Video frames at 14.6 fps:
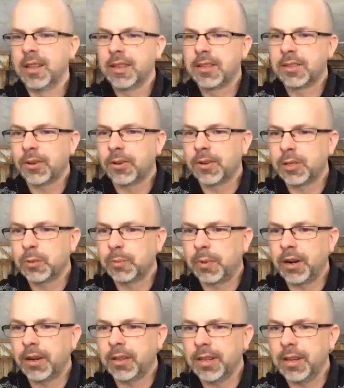so is
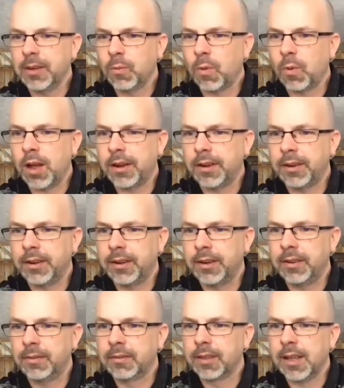sparkling
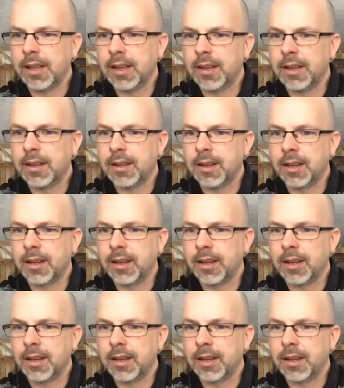water uh,